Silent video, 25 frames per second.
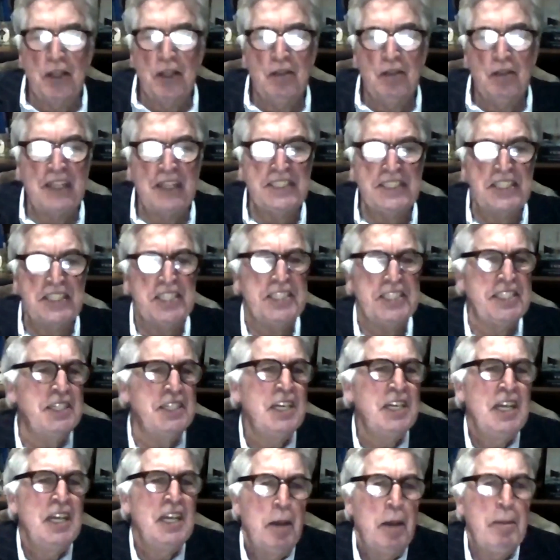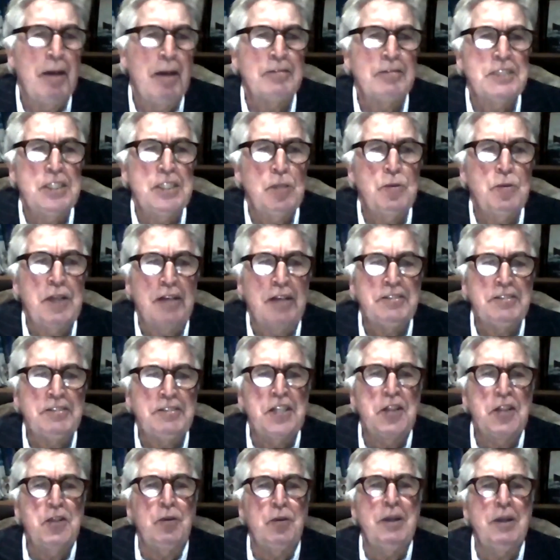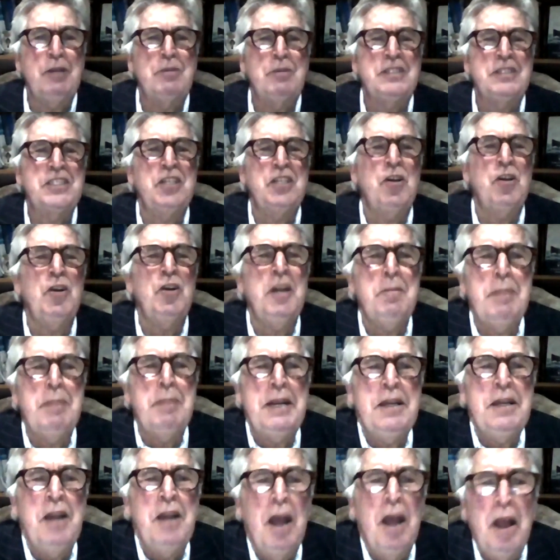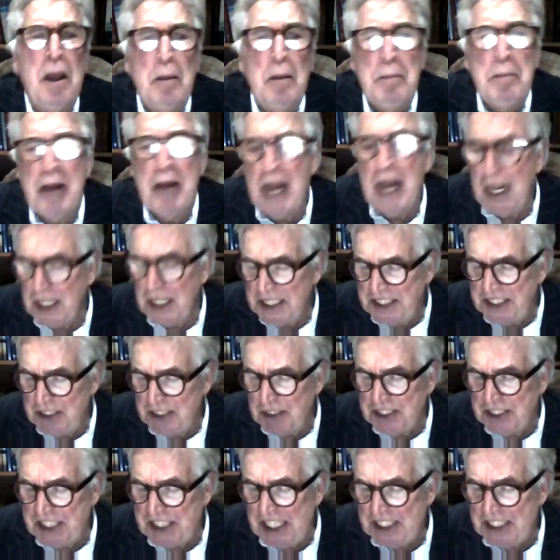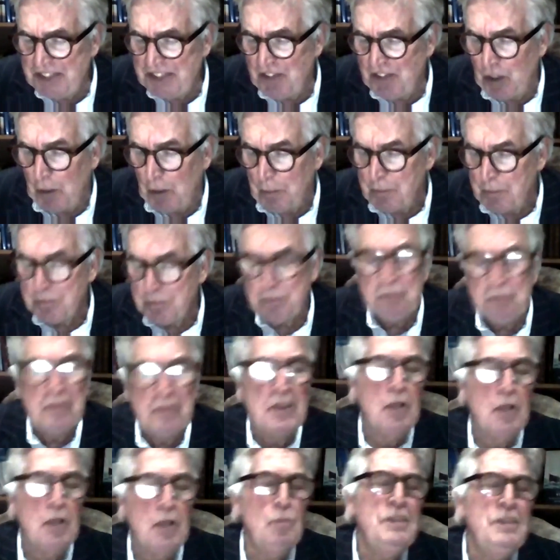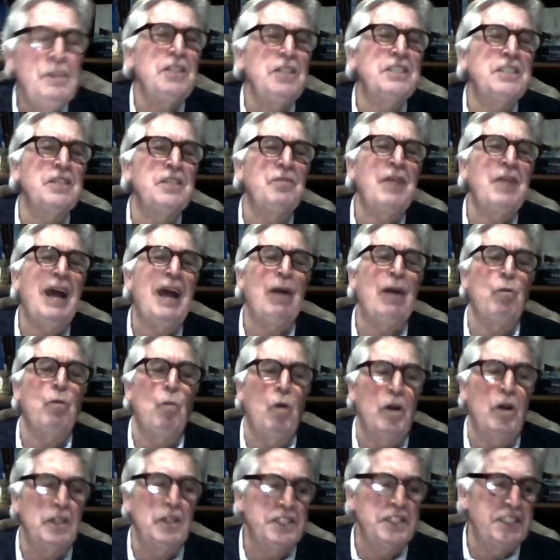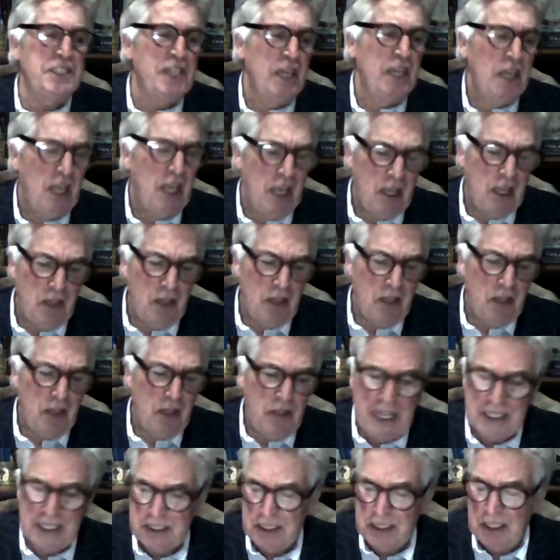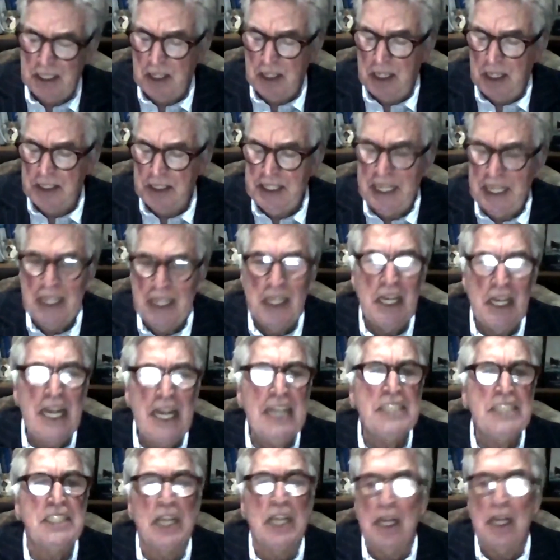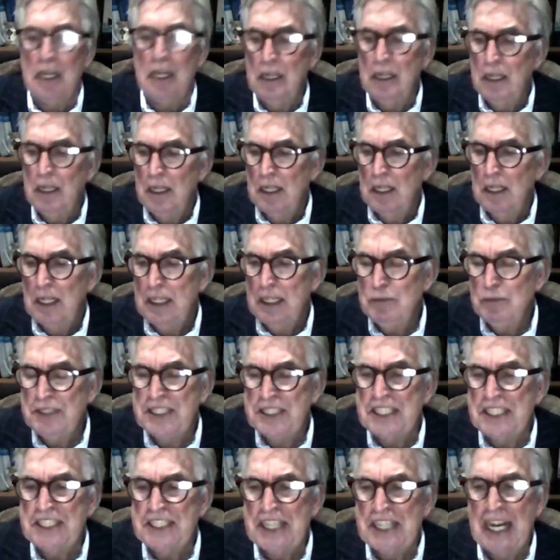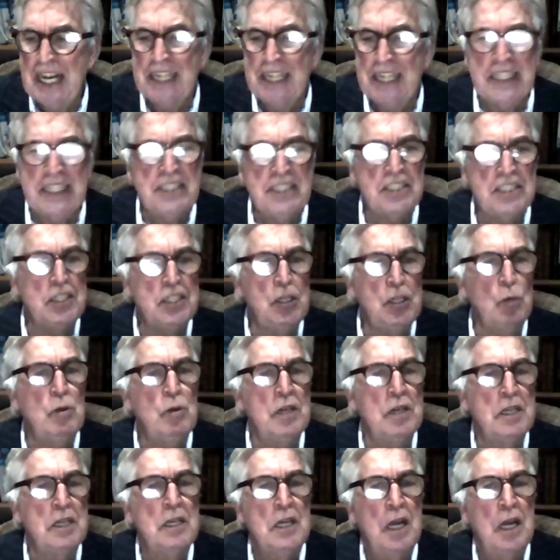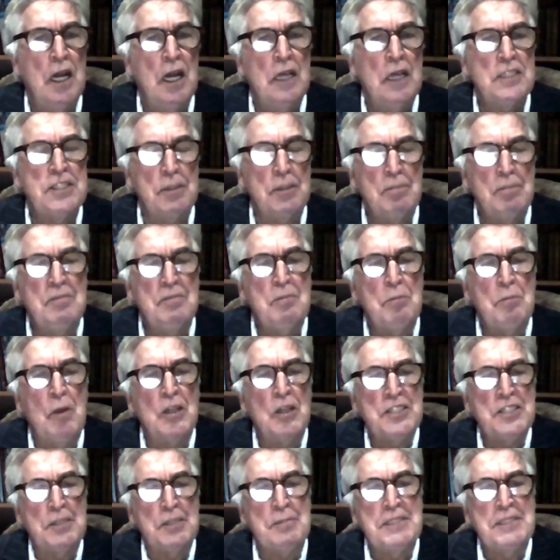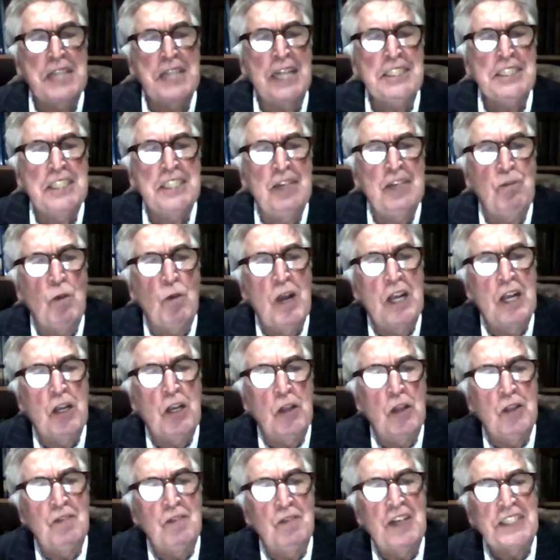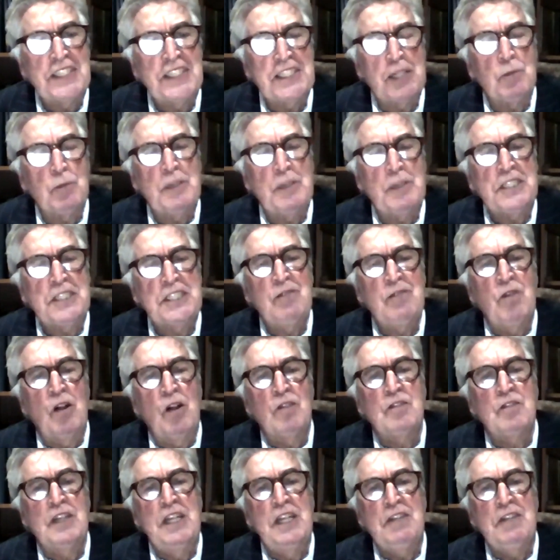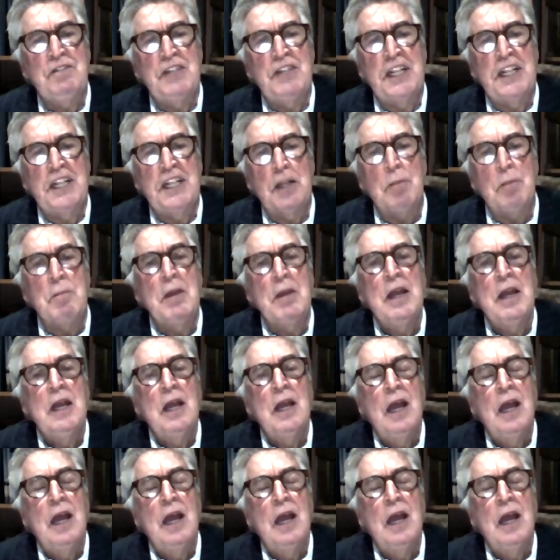on the vessels in about 2003, which had only been partly successful. The result of that was that a year later, it was decided to do some more substantive work on the vessel, which involved lifting them.